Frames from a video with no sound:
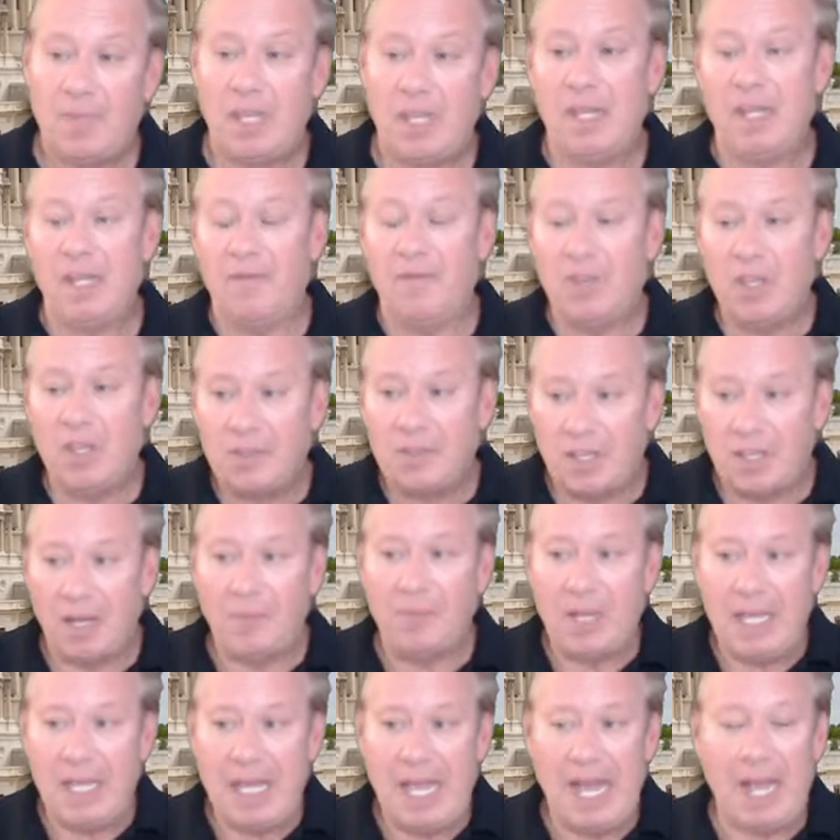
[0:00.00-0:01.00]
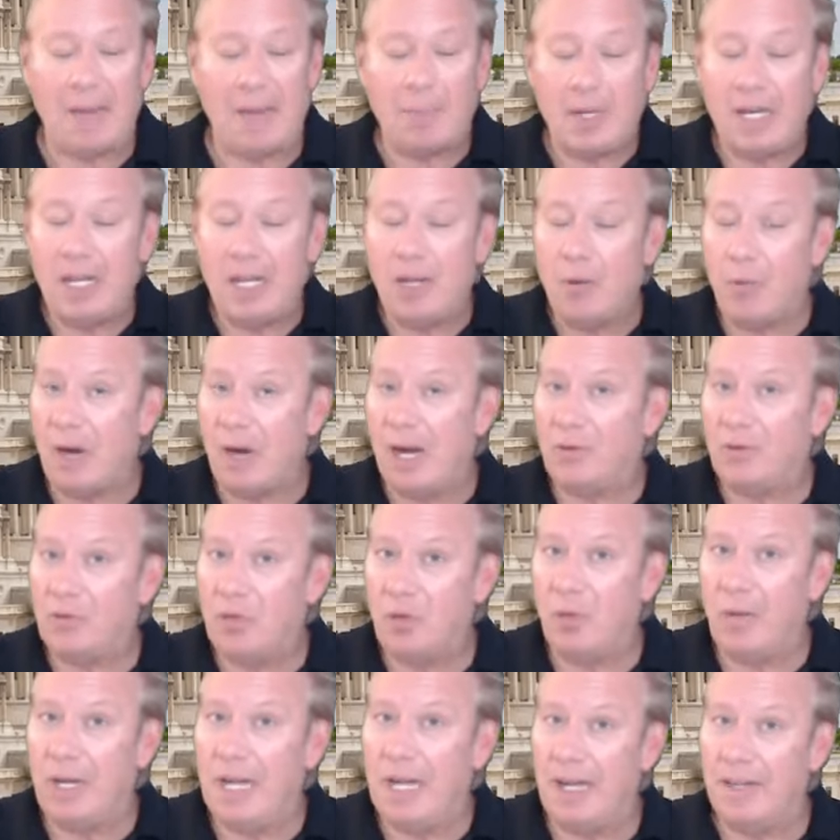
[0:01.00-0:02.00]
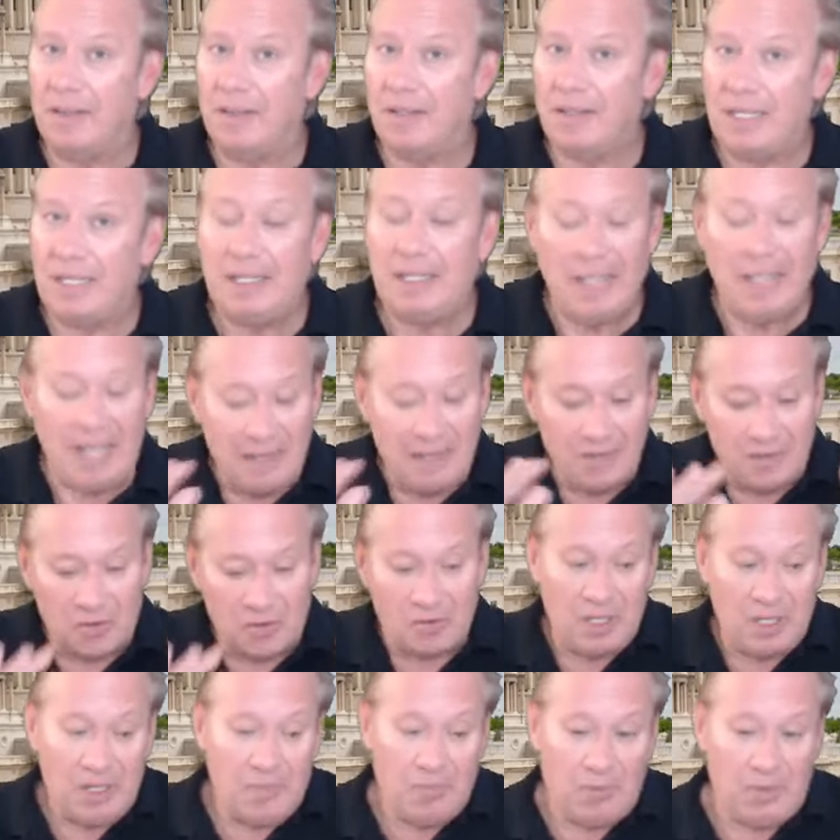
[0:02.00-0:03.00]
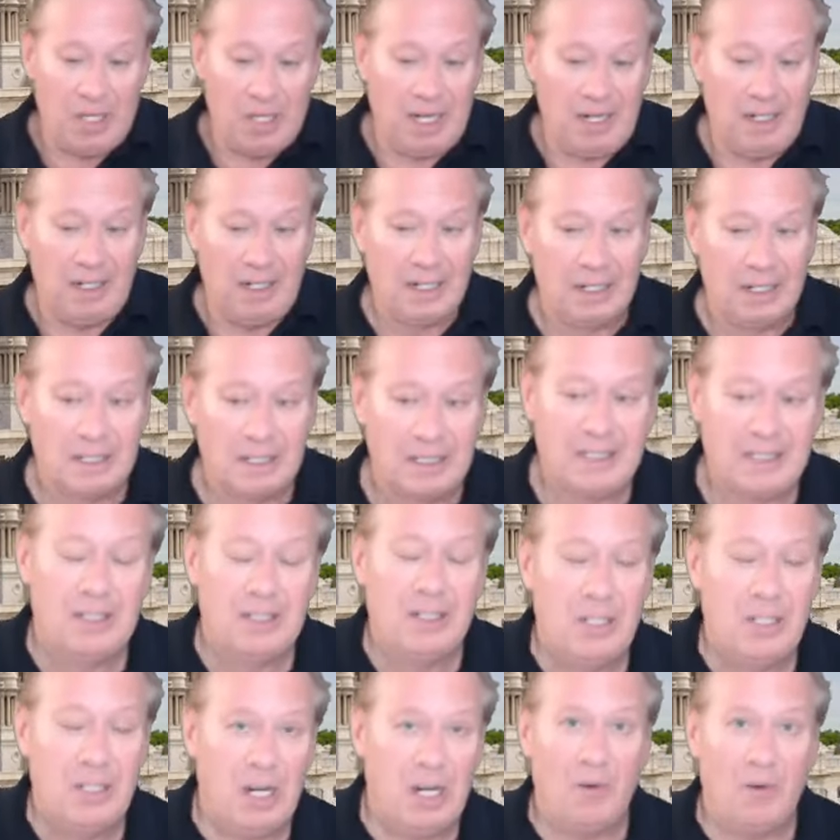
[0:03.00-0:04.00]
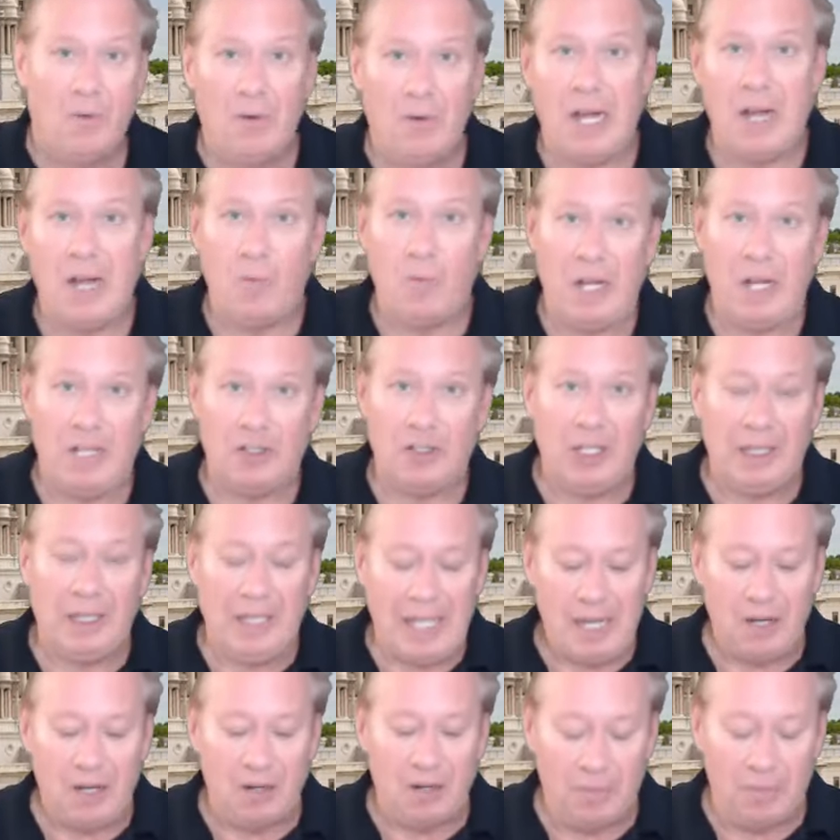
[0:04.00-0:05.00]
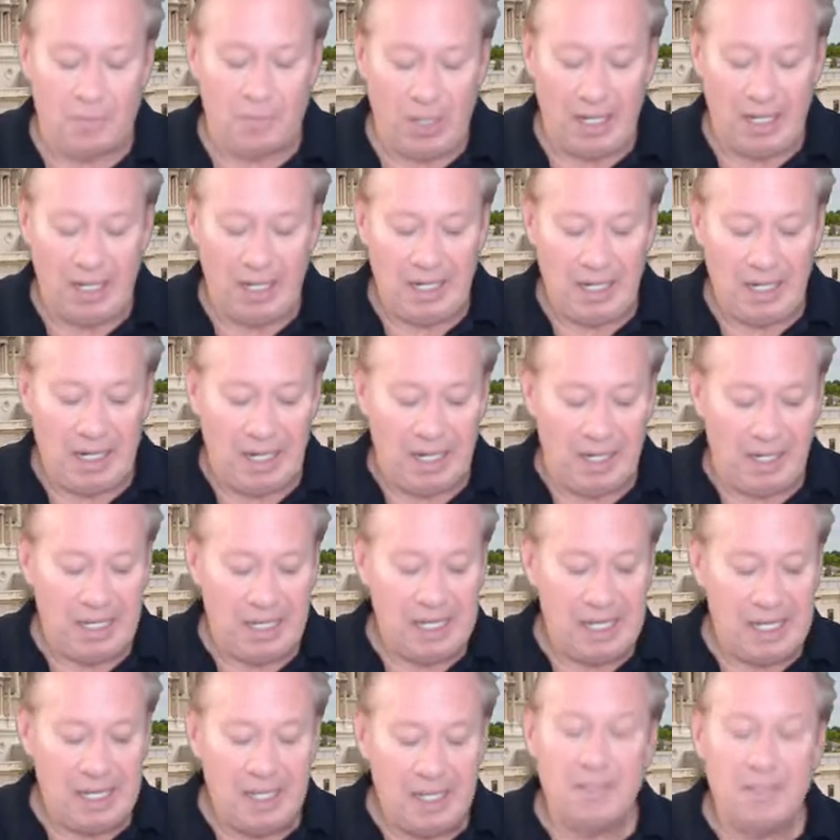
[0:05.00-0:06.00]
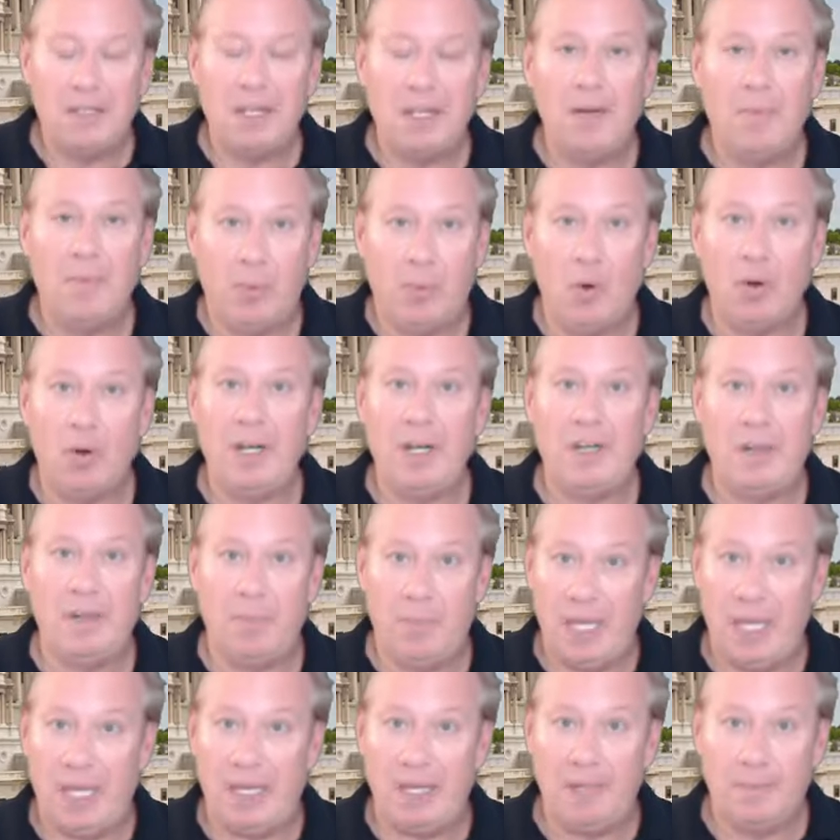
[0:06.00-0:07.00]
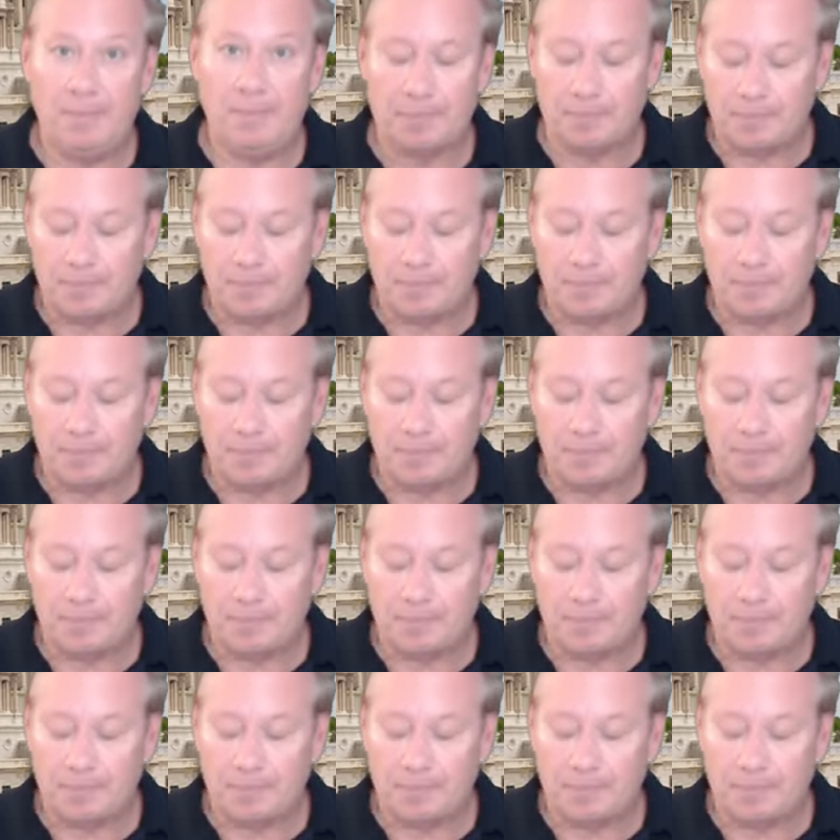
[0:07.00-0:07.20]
if there's something happening we're out doing on the scene live stream, then, I'll watch it later. But it is an important debate.